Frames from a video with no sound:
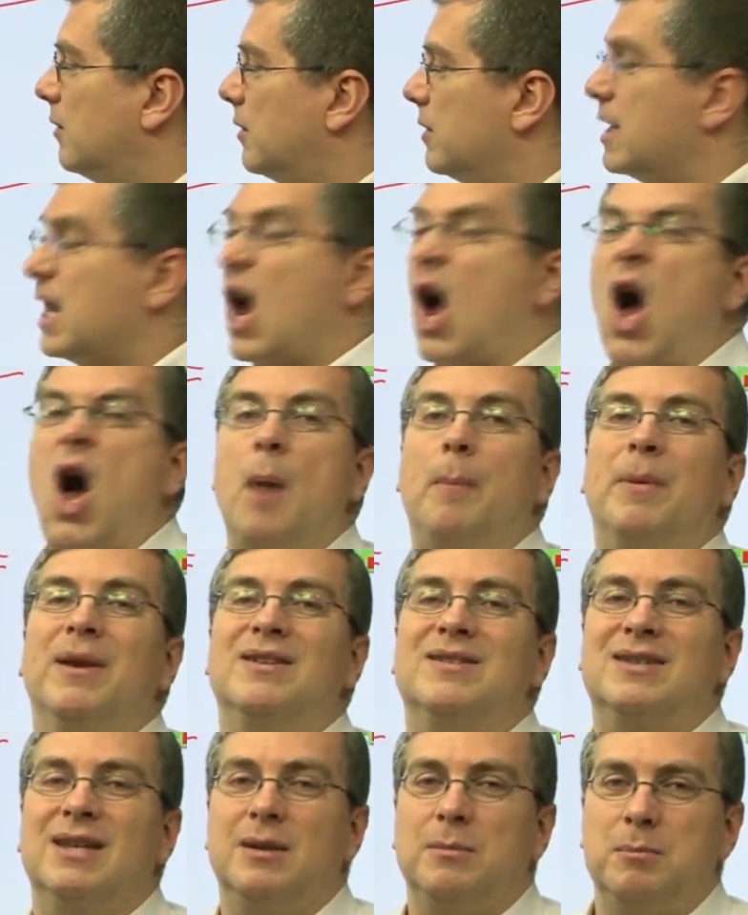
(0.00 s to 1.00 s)
the
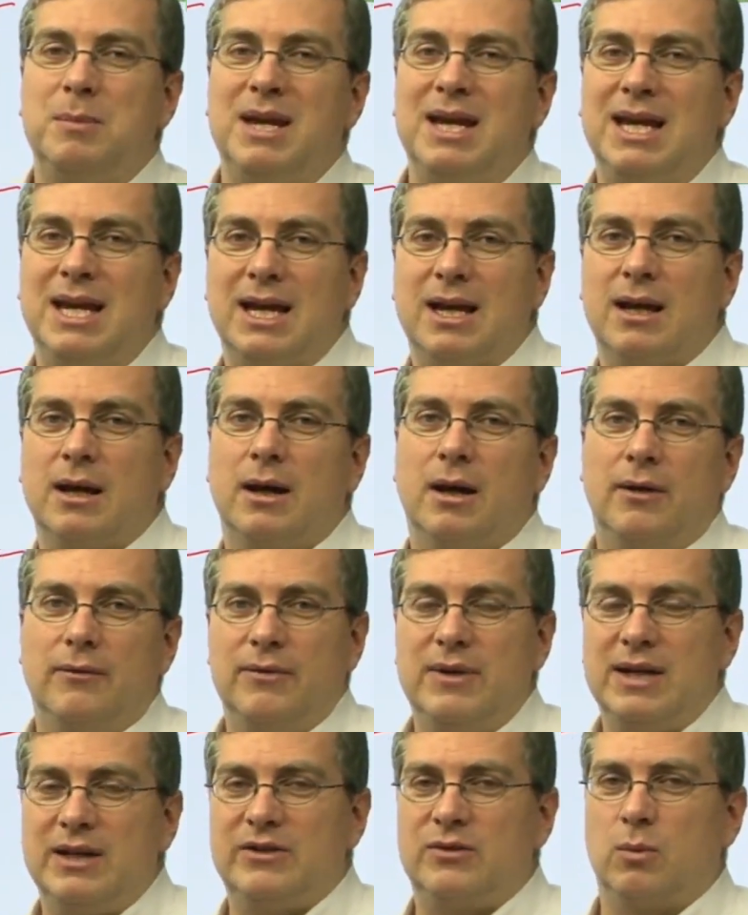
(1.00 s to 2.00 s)
opposite meaning
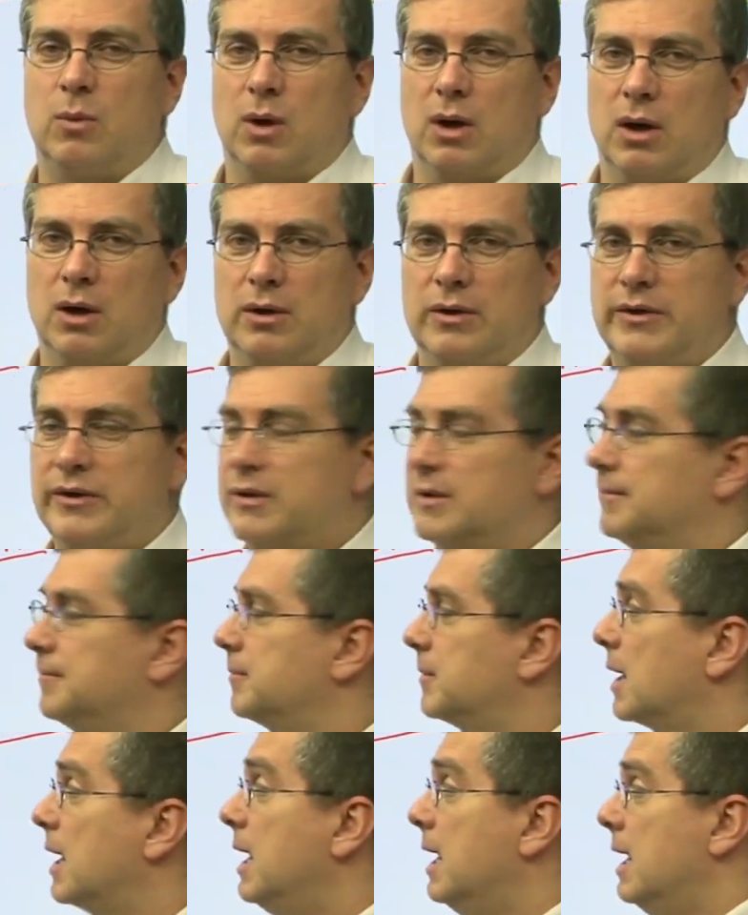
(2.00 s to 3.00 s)
of these words.
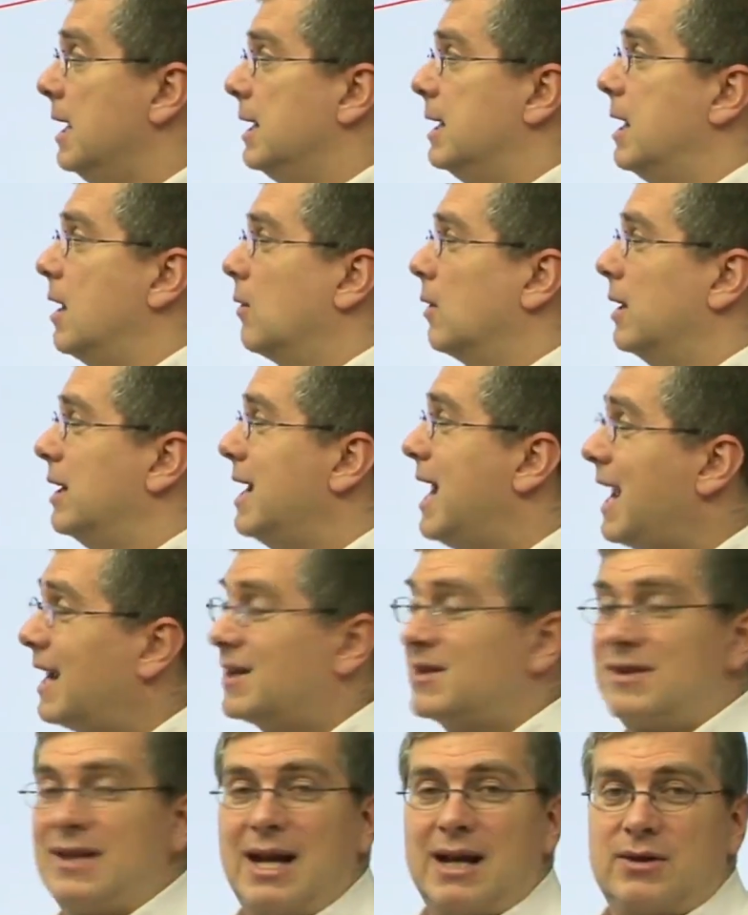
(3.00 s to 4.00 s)
Now our
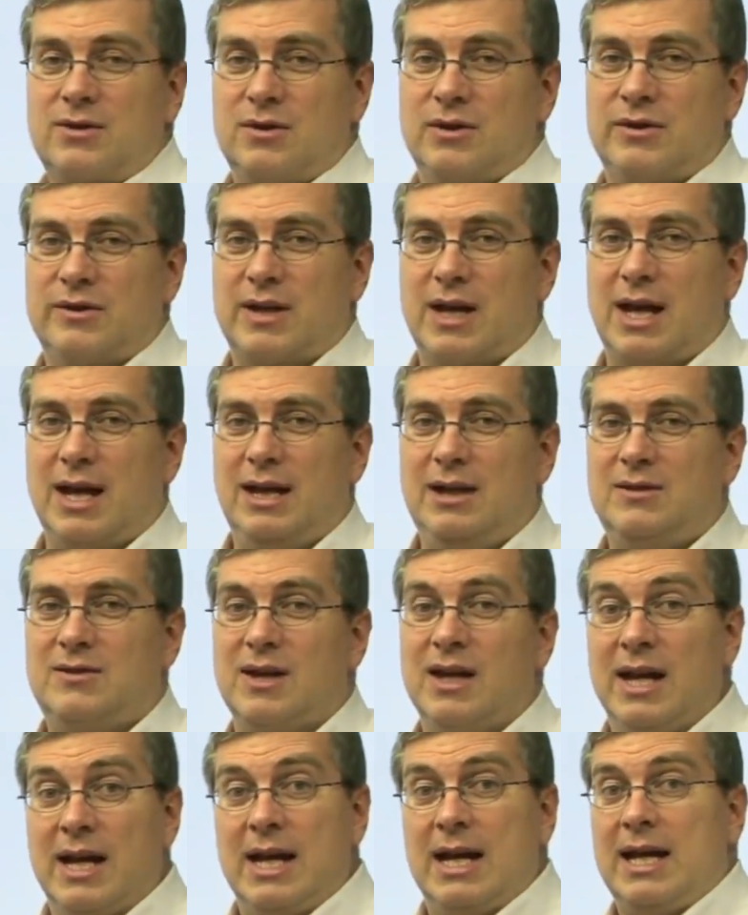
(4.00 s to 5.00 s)
next
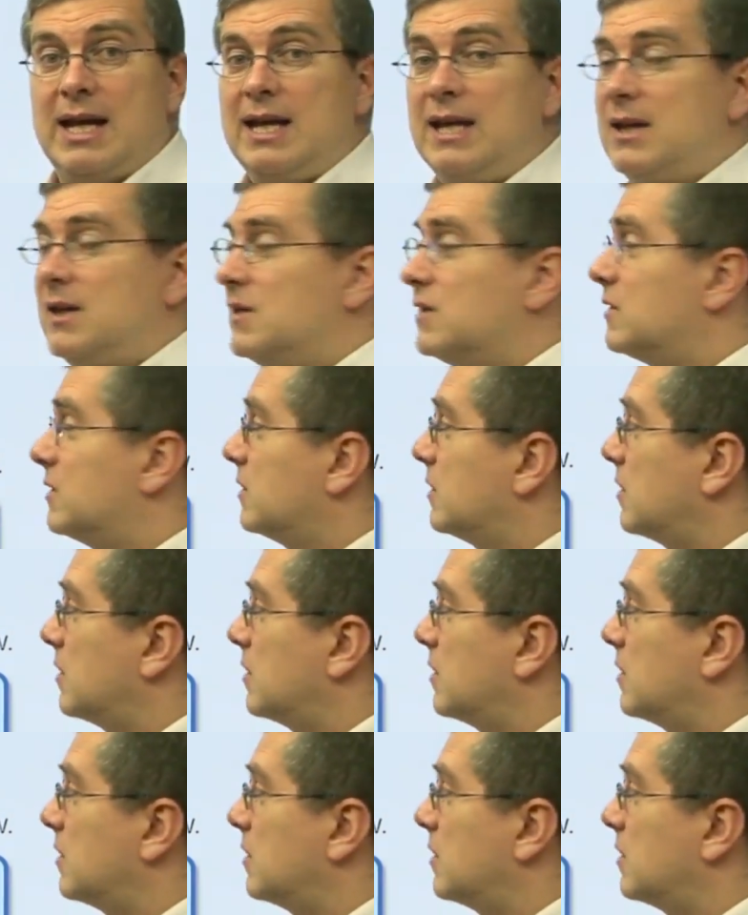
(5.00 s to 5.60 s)
exercise is